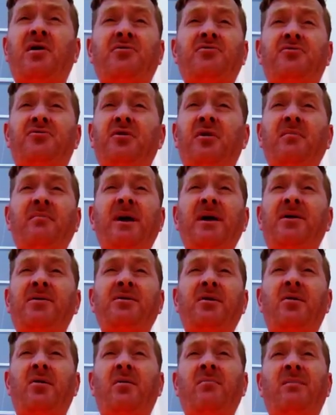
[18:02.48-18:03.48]
still
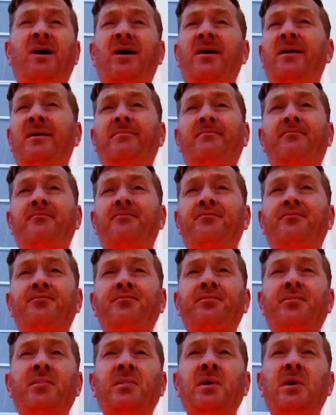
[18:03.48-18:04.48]
making their own money.
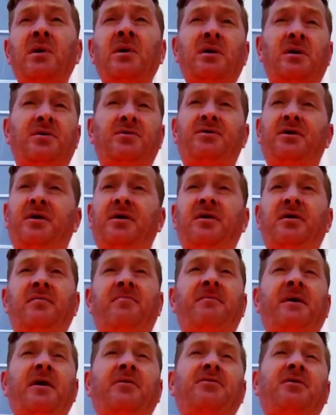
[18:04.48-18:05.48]
Did it
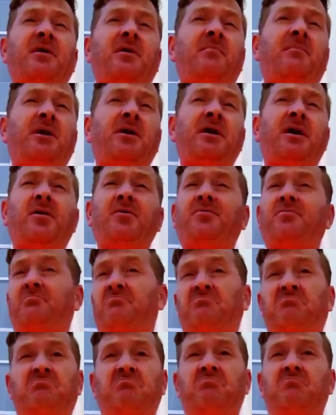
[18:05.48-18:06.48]
affect anybody else?
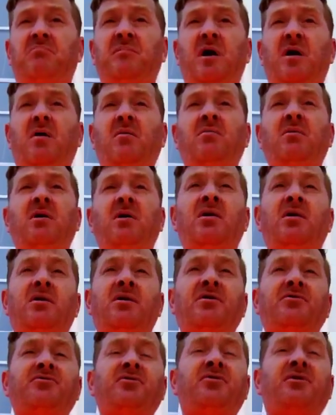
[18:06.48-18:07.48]
No,
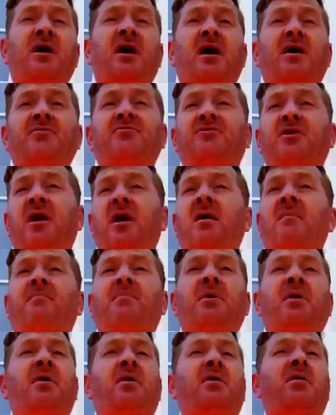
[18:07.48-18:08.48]
because you got
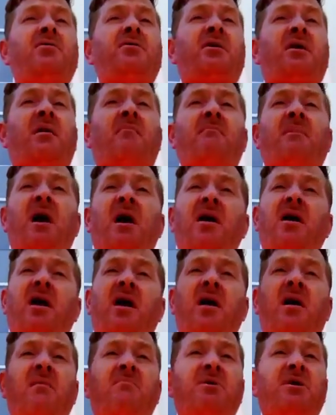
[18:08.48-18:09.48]
Tampa, you got
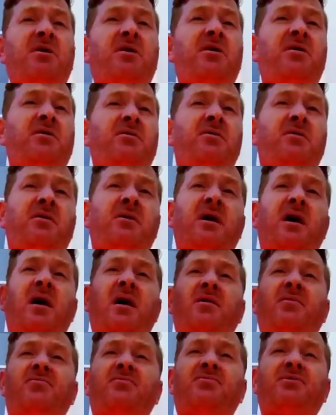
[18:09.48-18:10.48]
Miami, you
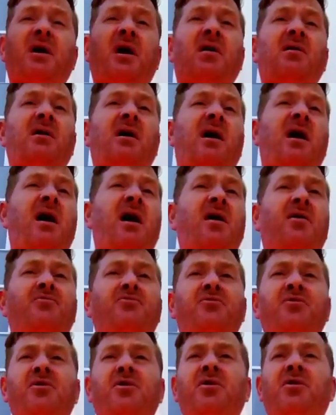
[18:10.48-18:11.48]
got
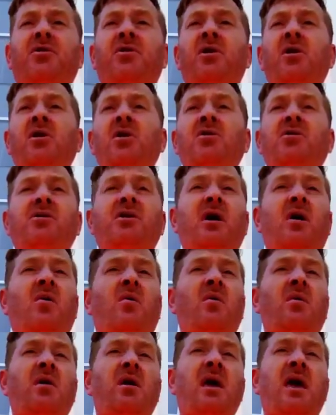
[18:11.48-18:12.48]
Tallahassee, you got
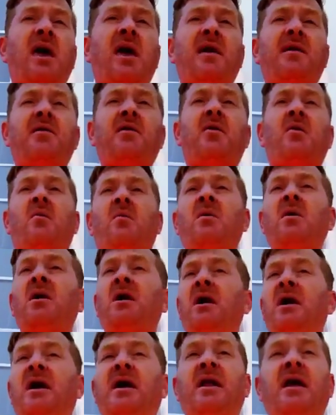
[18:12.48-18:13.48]
Orlando,
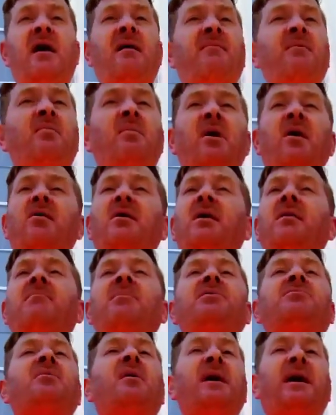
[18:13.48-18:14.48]
and everywhere in
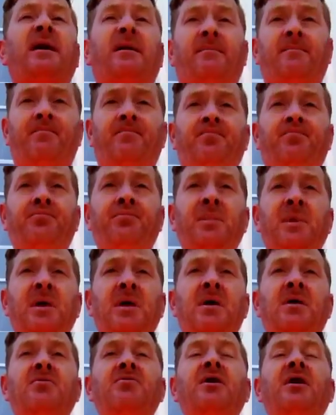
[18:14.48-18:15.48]
between.
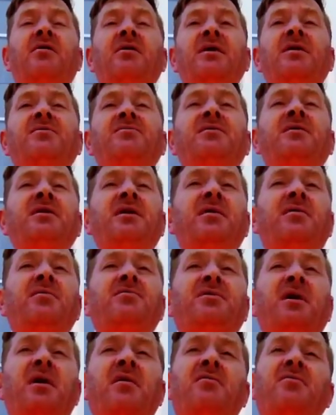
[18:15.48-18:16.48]
There is an
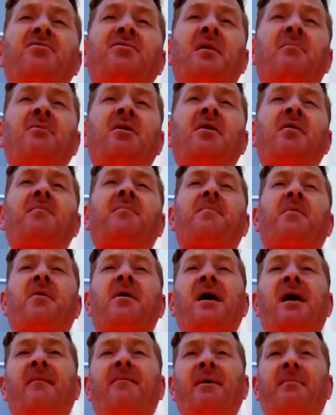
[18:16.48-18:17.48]
entertainer somewhere
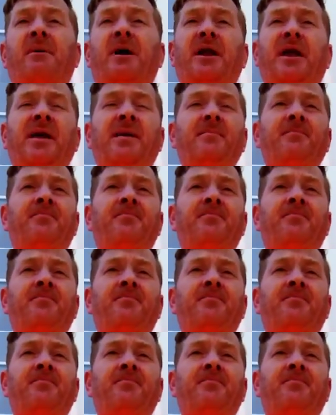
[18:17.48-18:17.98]
for everybody.